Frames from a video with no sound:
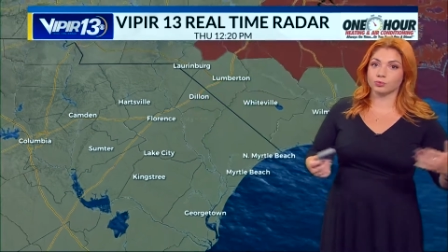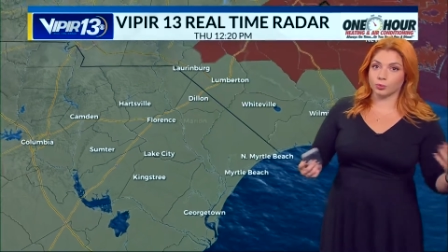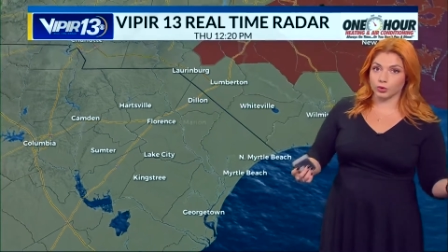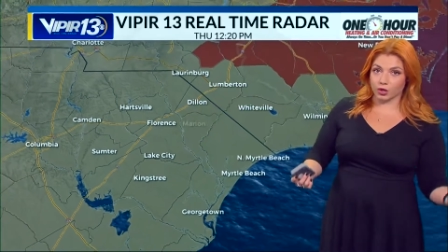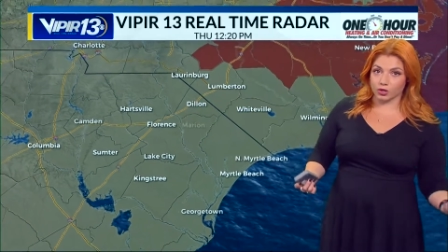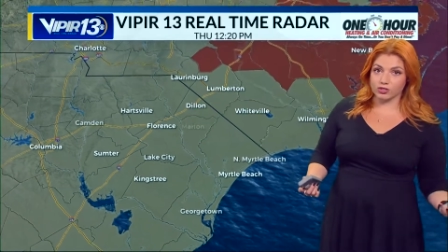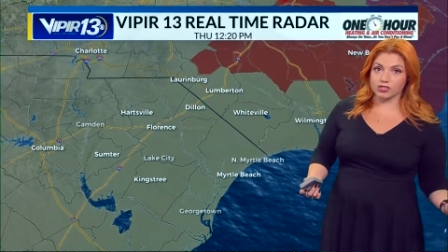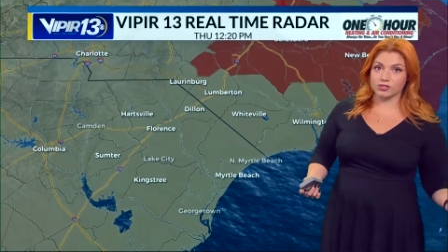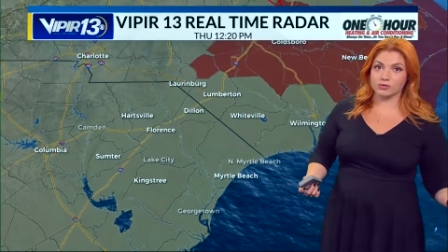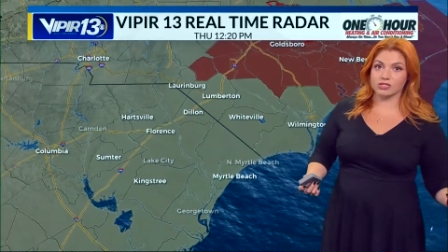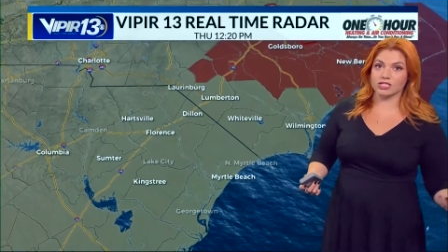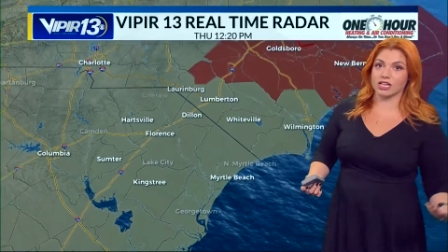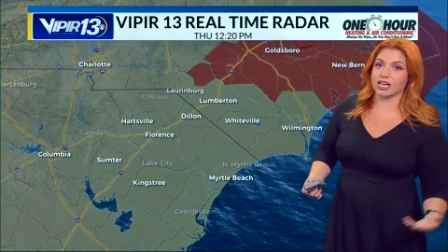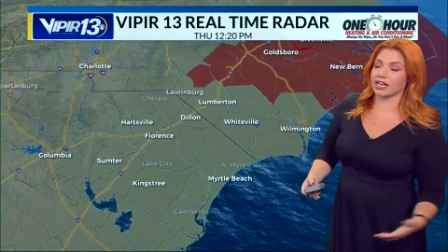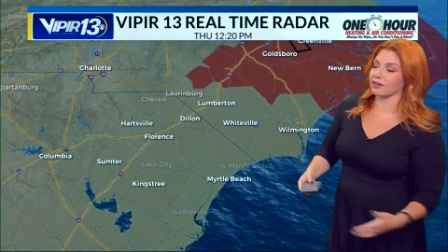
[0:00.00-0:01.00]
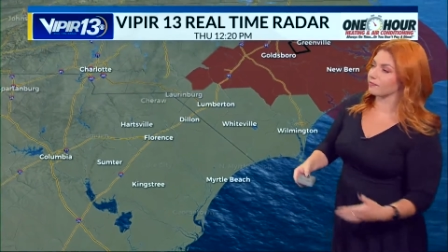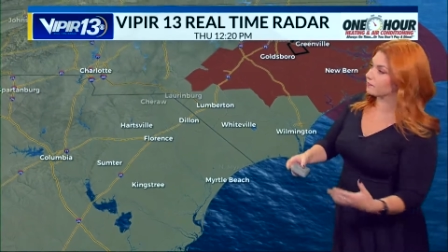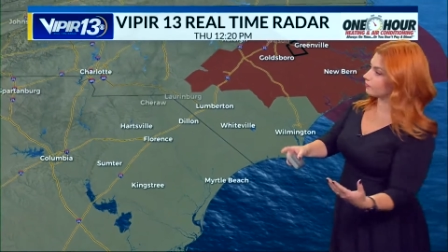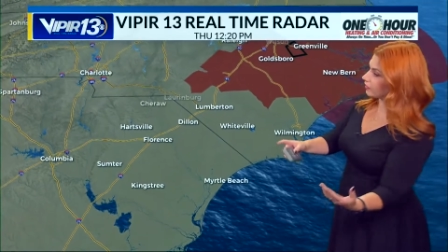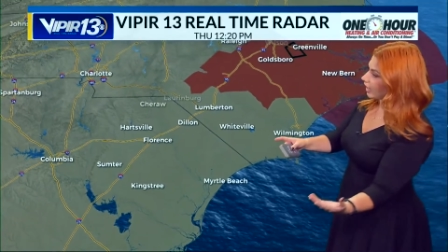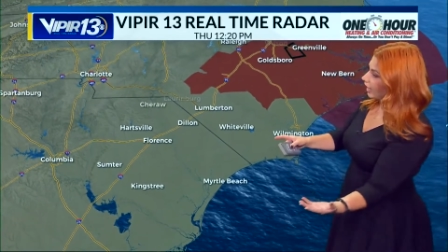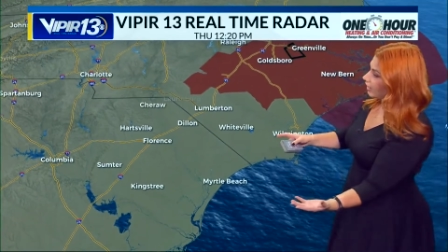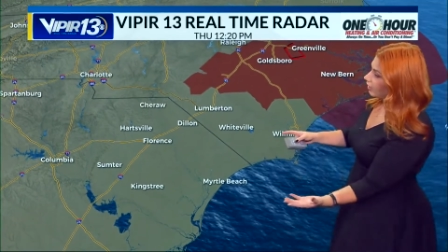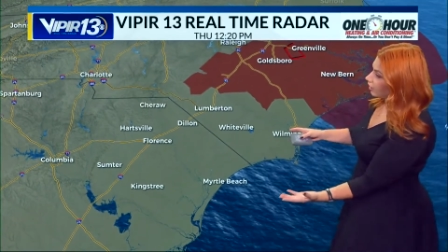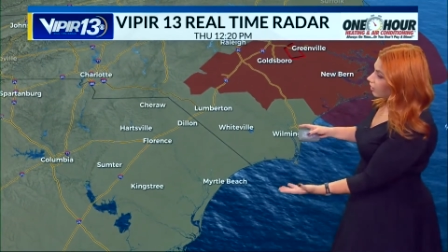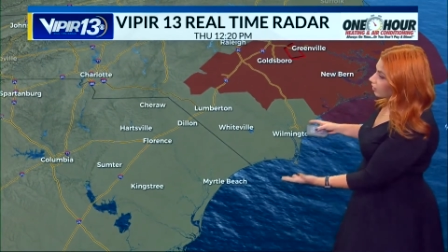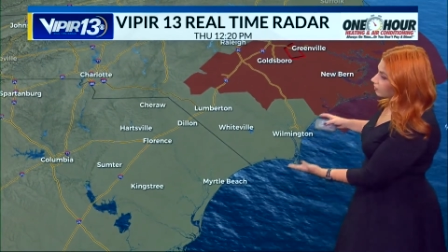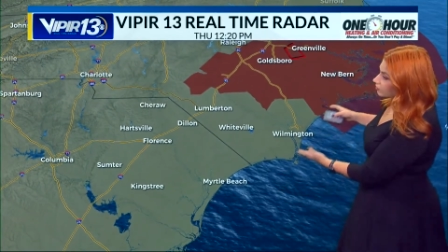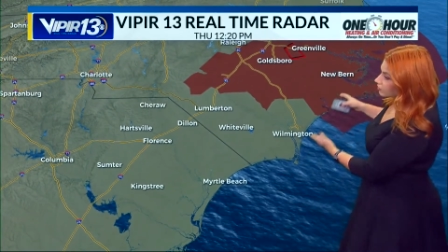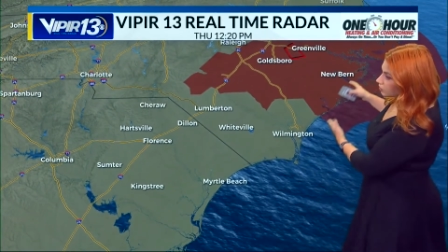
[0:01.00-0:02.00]
We're also seeing that
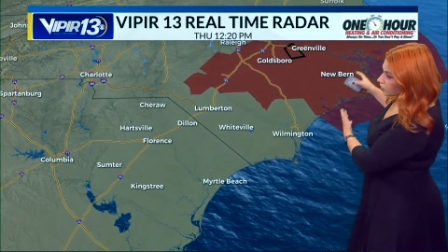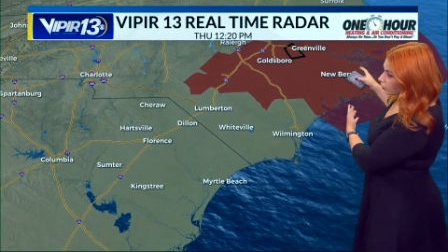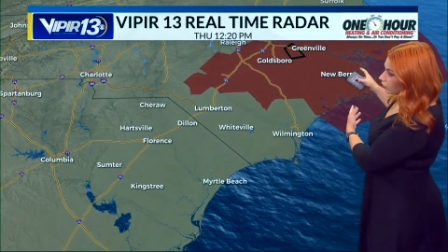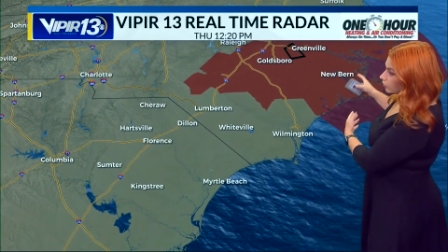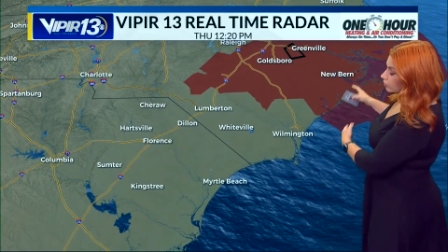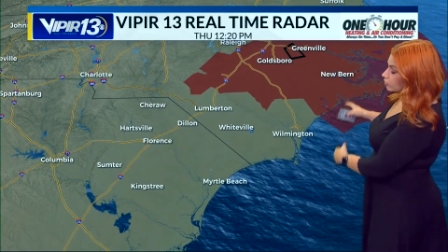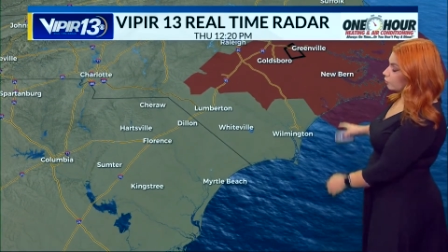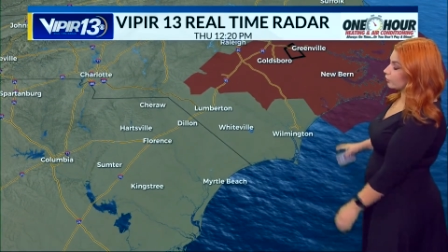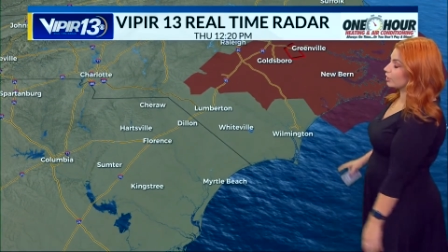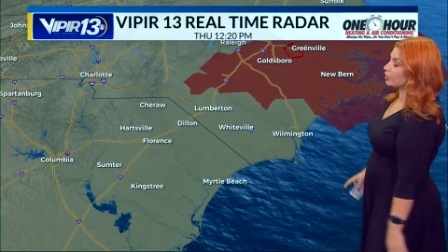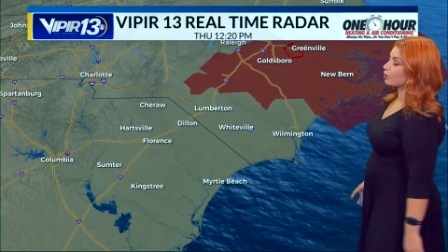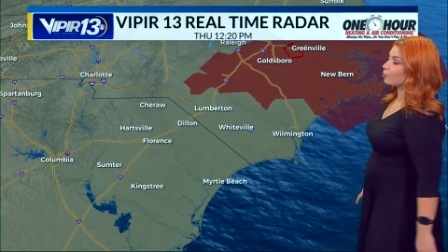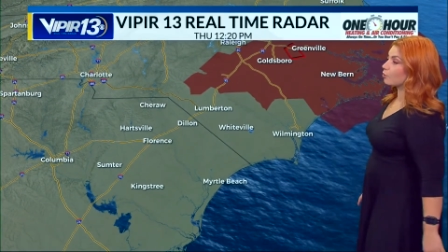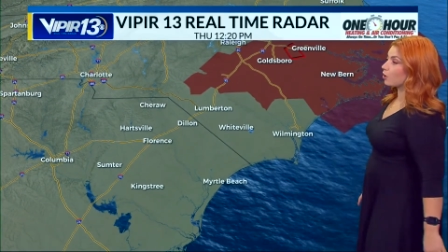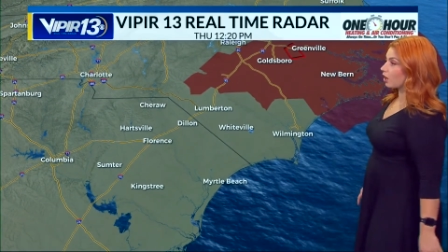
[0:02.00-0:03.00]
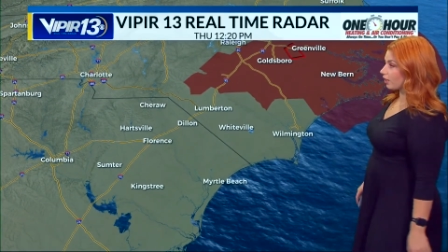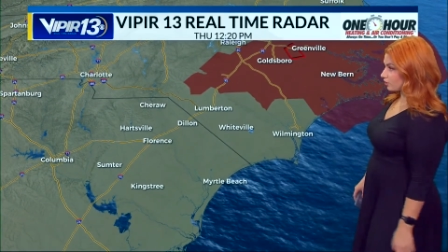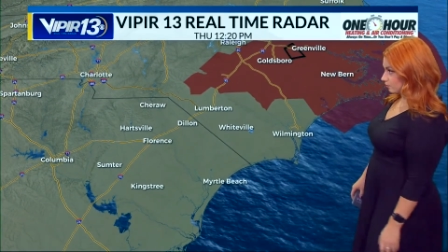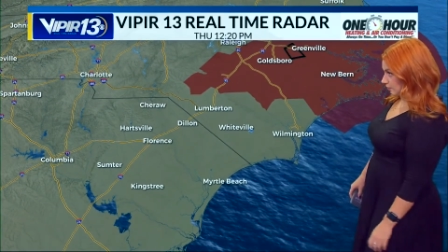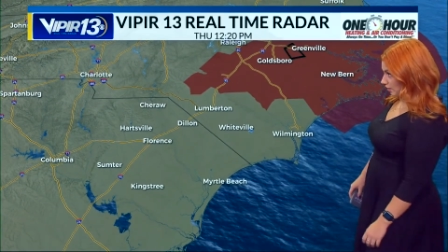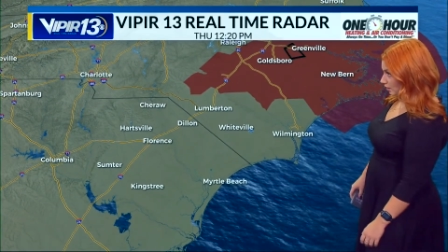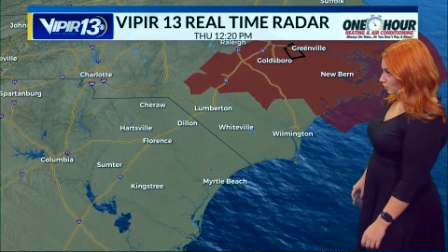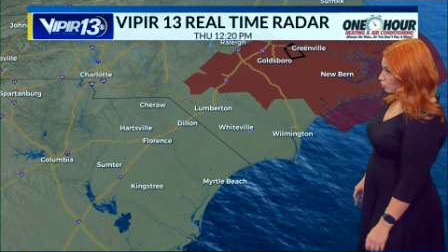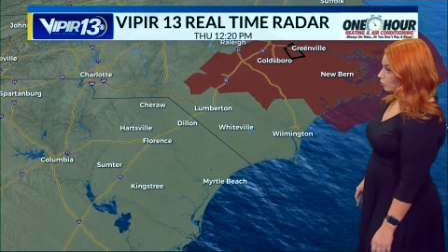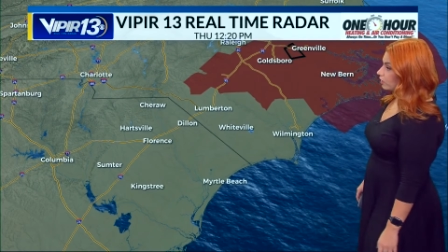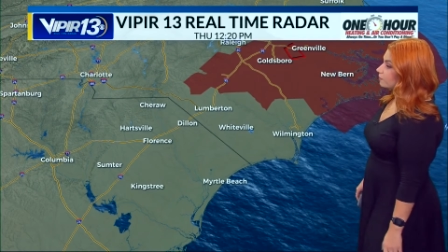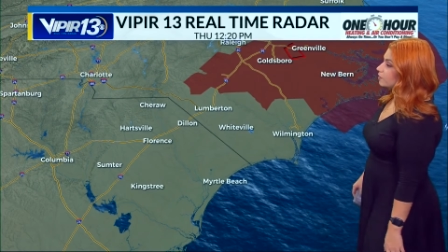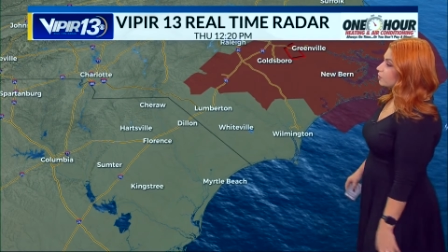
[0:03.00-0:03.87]
tornado watch being trimmed.